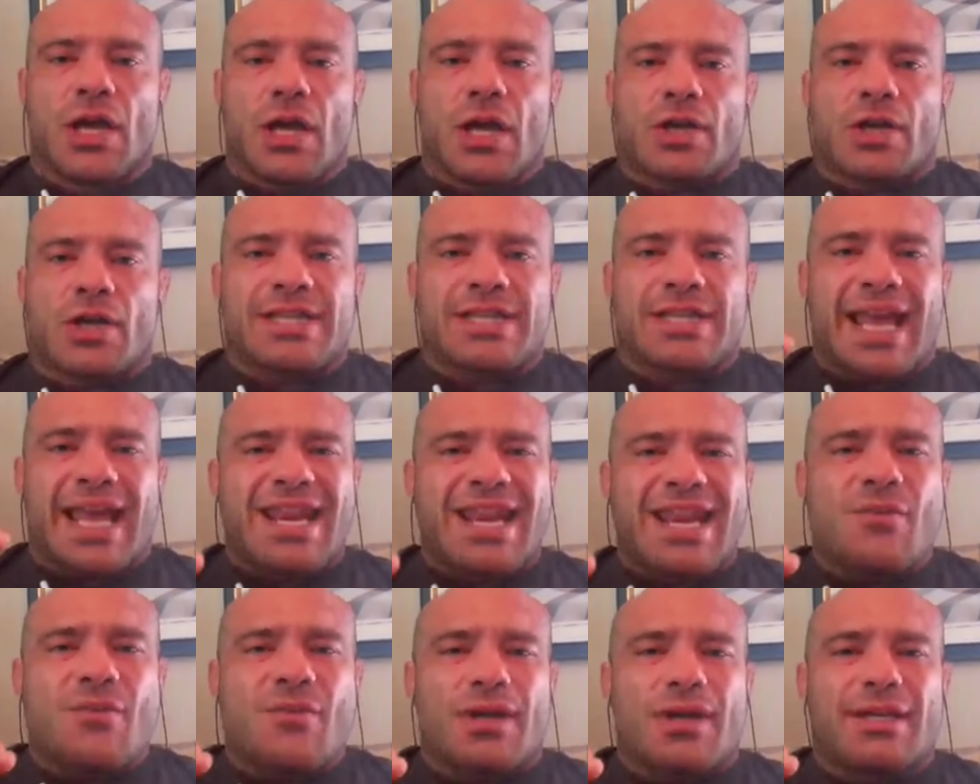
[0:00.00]
because
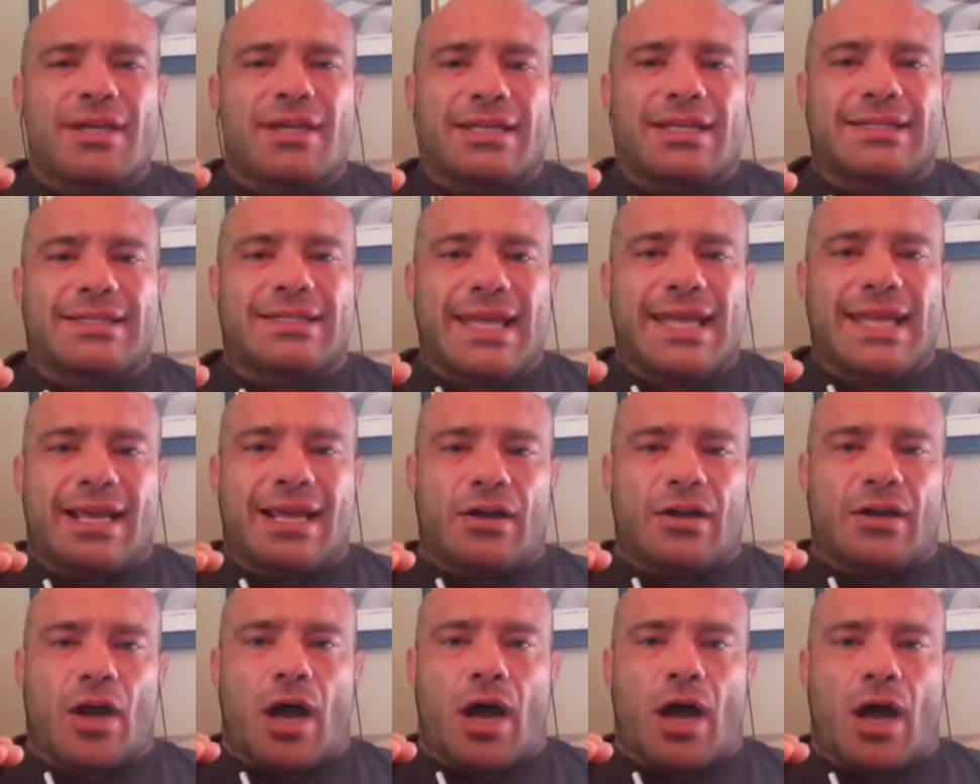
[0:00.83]
anyone can take
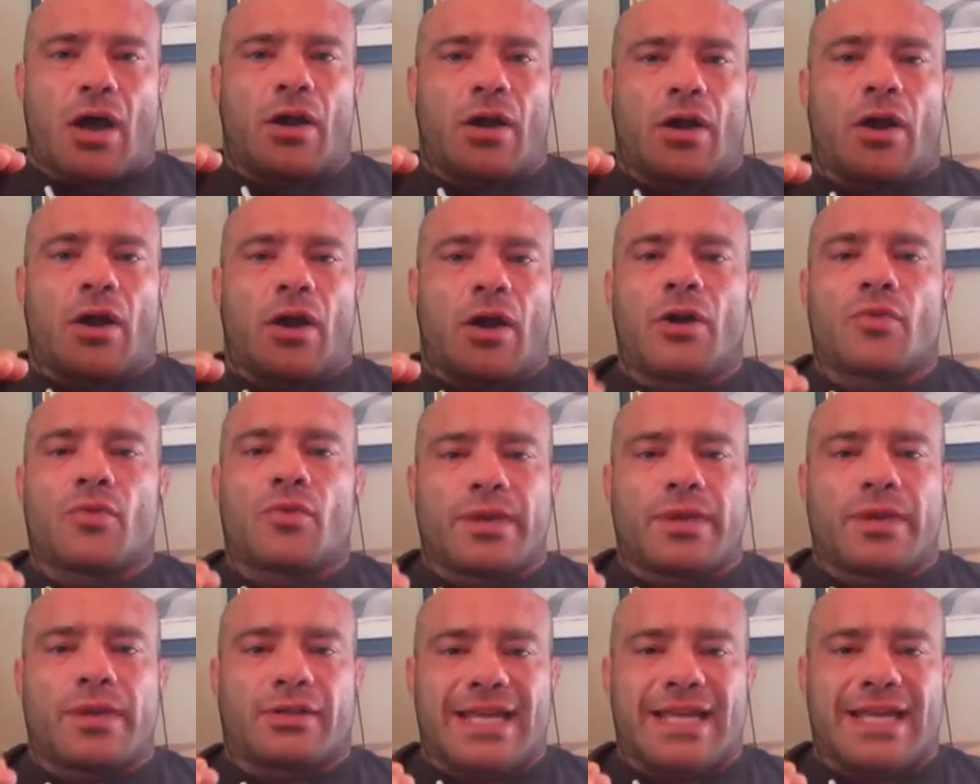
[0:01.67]
an, an
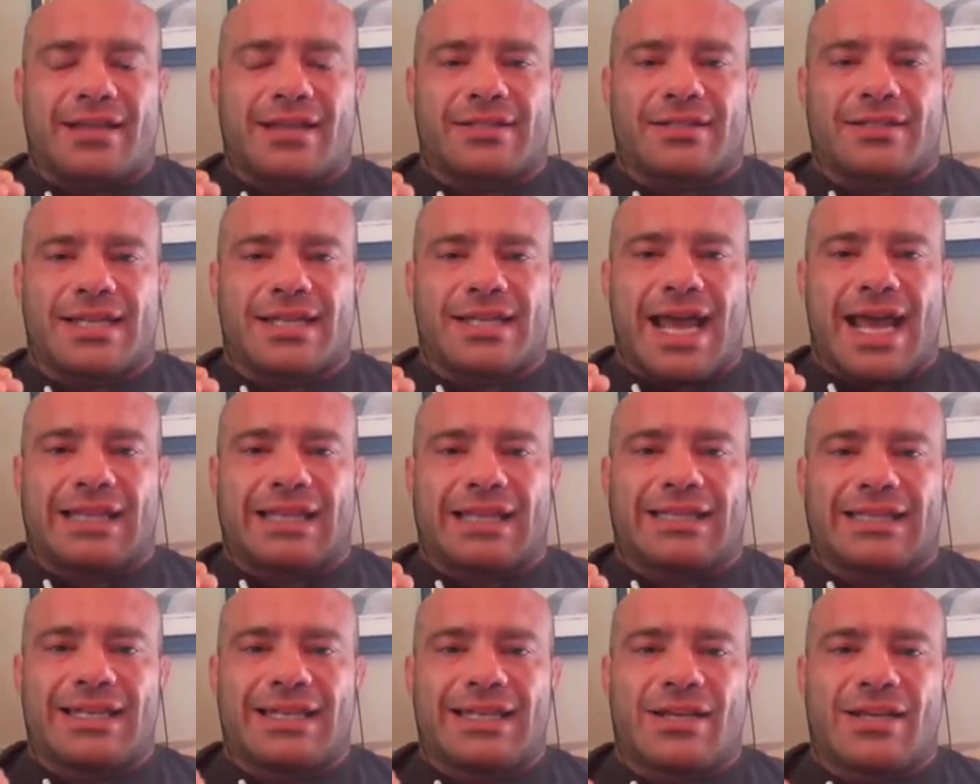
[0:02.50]
unreal talented
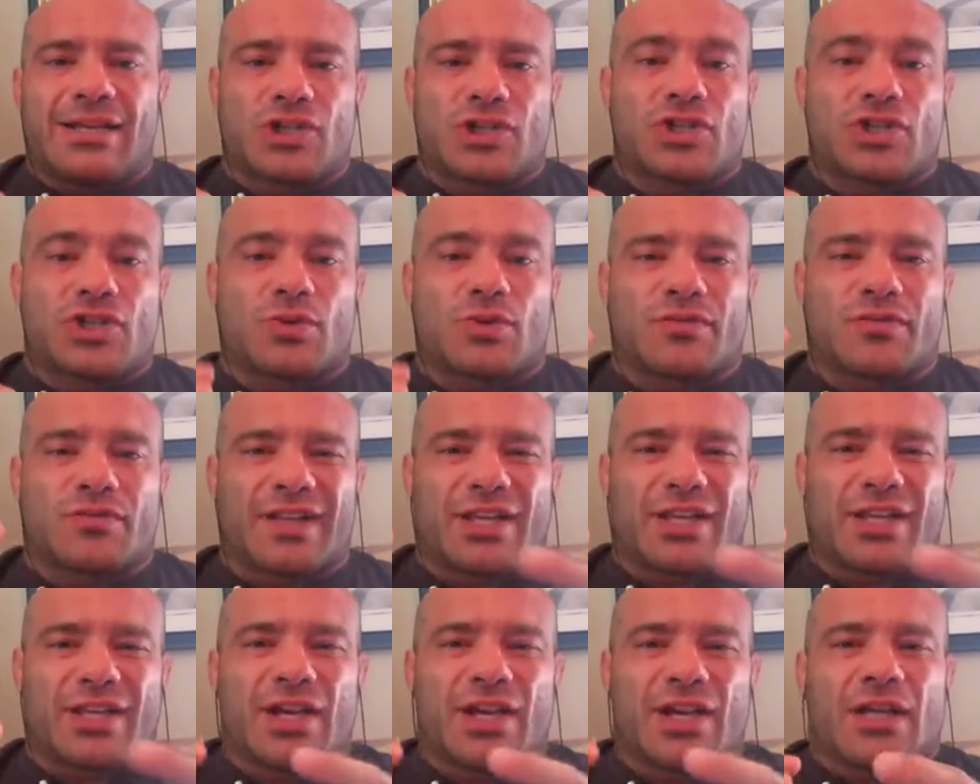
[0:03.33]
athlete and just sort of
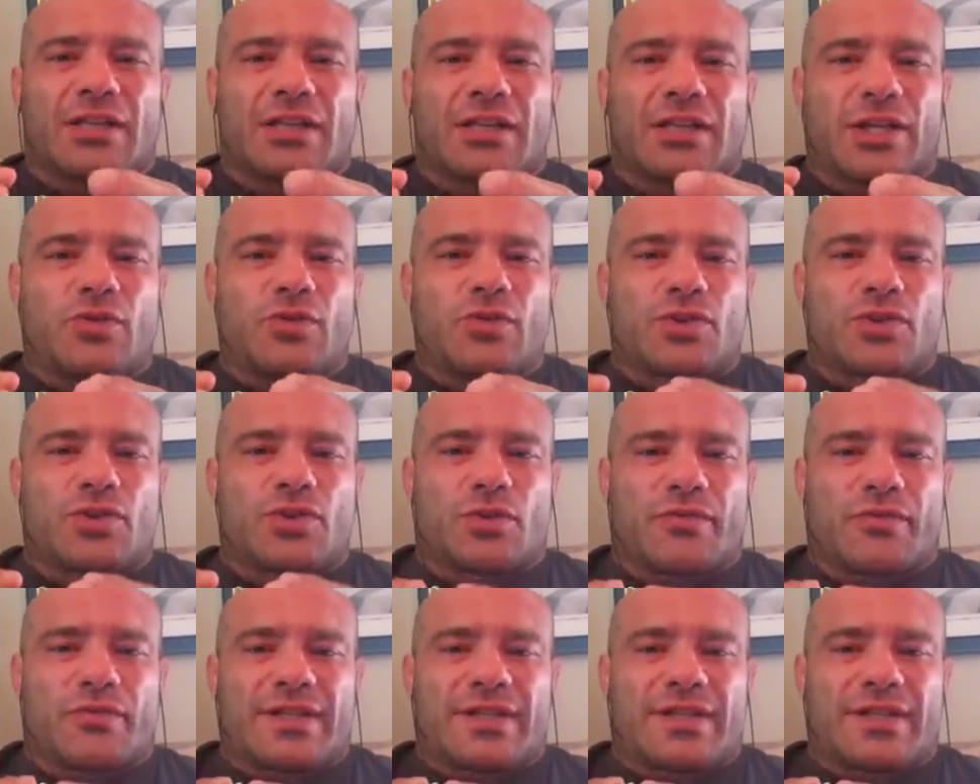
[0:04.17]
like like you
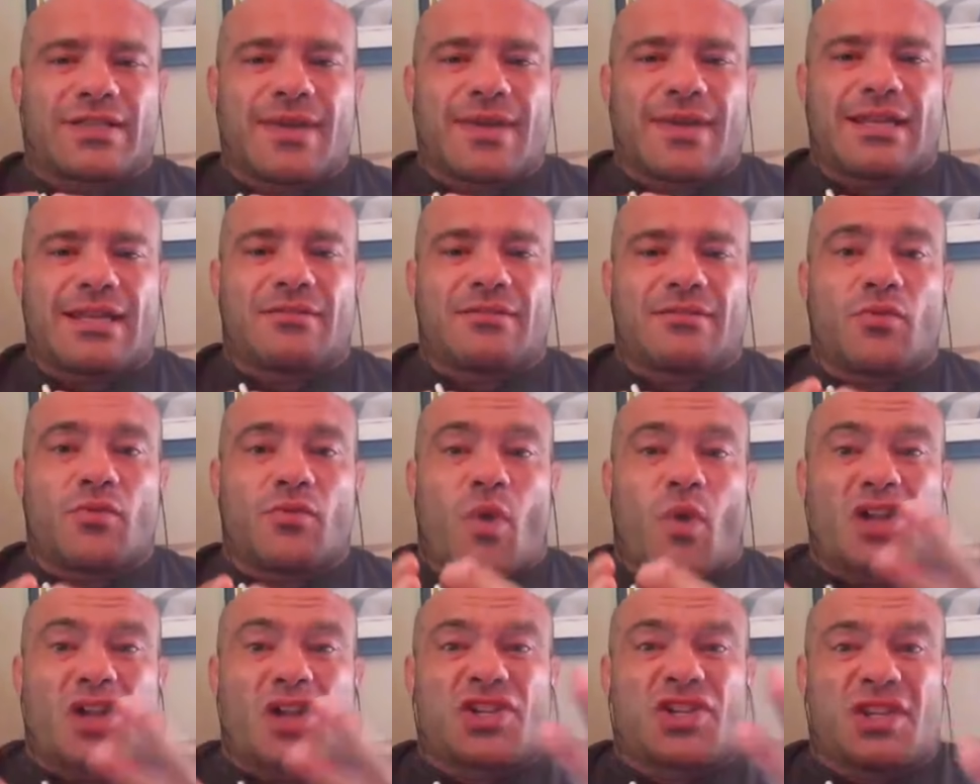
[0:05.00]
sort of intimated
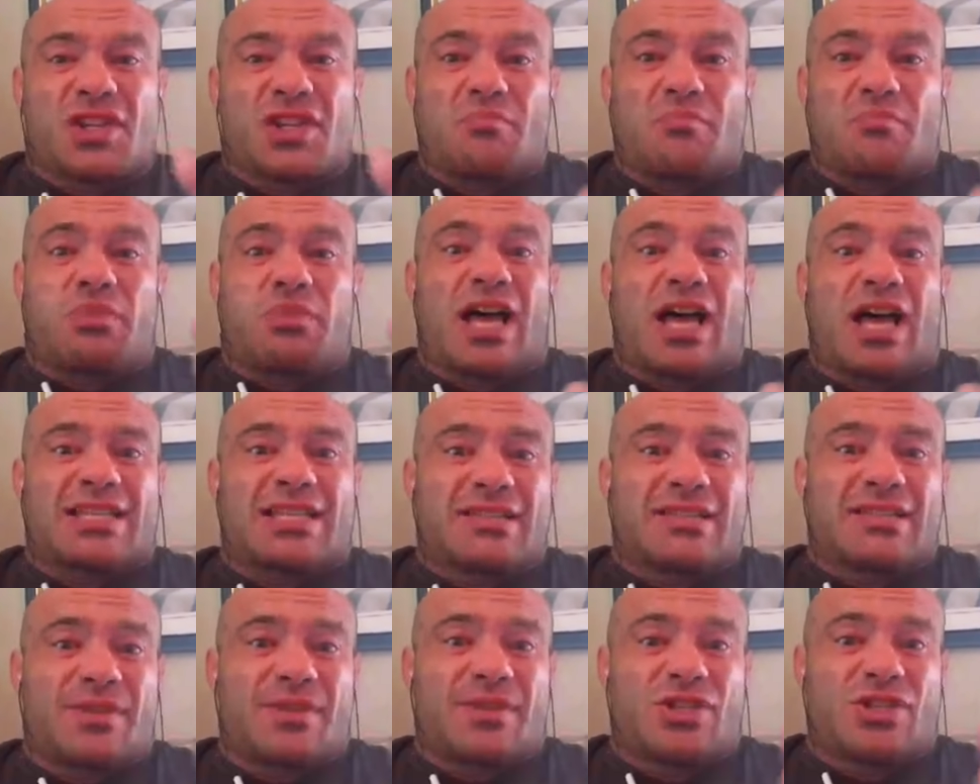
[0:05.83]
watch them
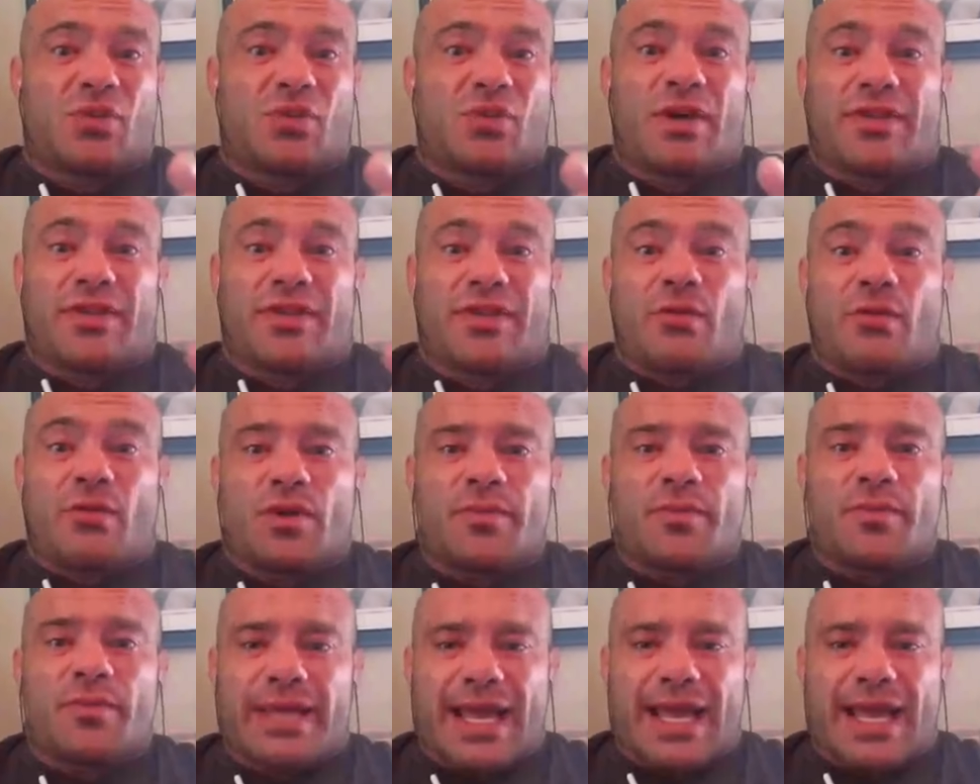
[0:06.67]
blossom into what they
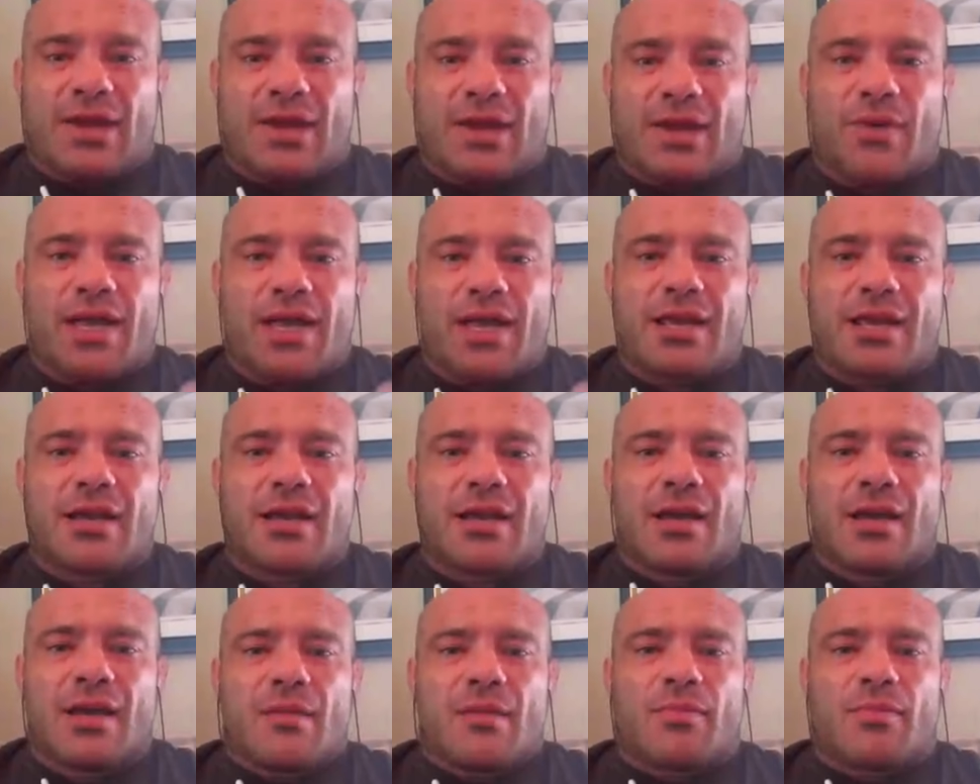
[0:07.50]
would be anyway
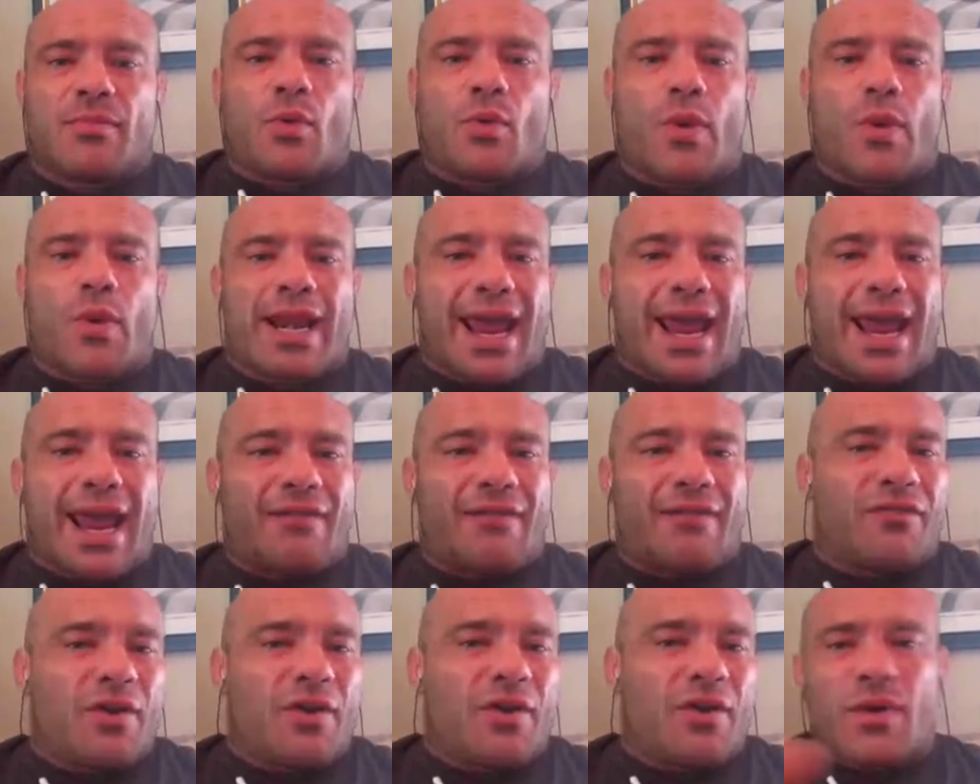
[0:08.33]
right but when
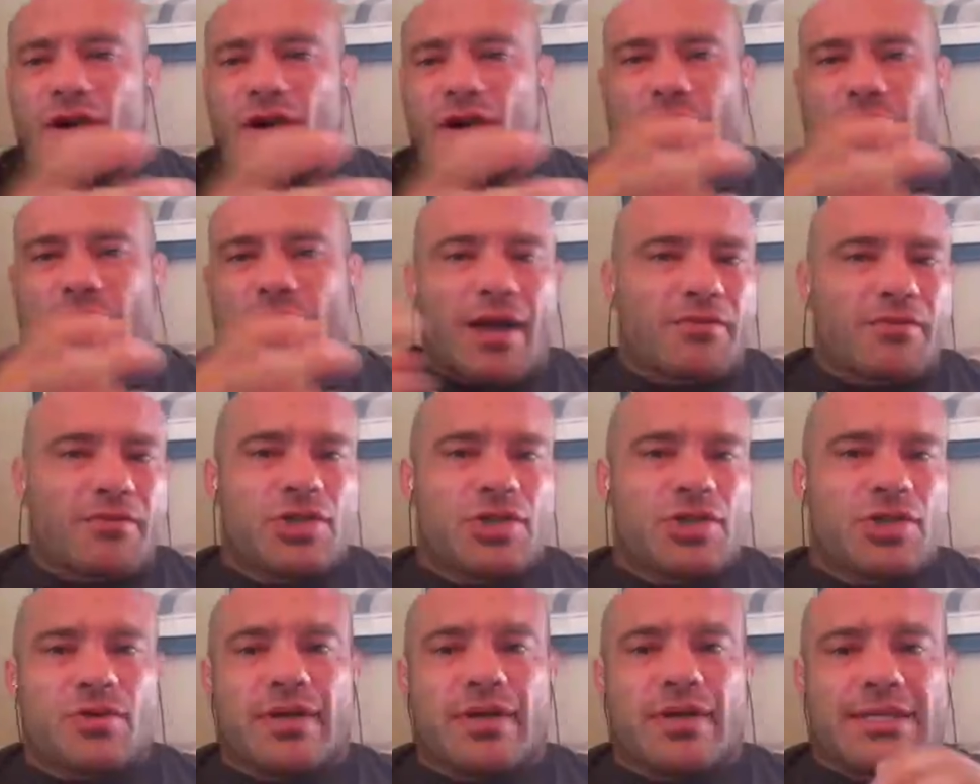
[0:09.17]
everyone around
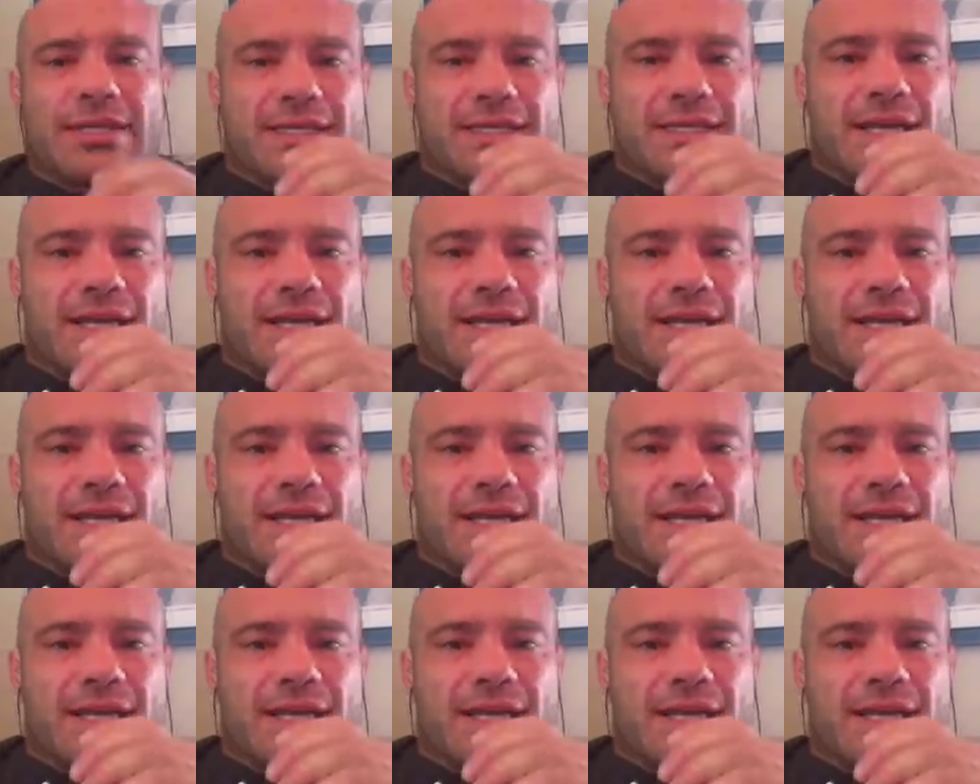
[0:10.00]
you is